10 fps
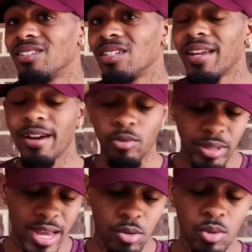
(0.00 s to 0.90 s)
there with
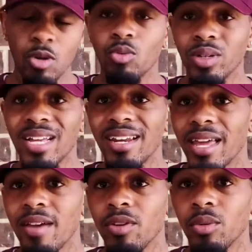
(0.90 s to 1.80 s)
that
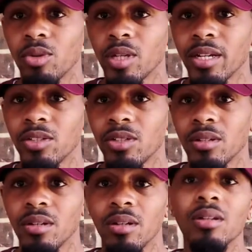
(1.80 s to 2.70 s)
heavy rotation,
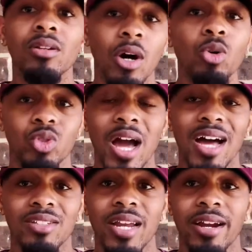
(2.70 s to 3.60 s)
those
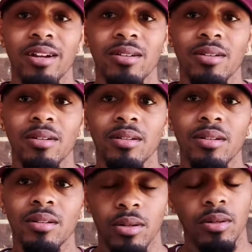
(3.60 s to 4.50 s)
guys there,
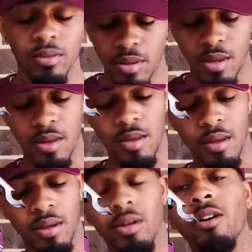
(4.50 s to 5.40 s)

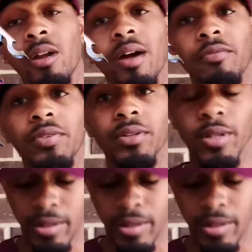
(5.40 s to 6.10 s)
they're going to have a field day.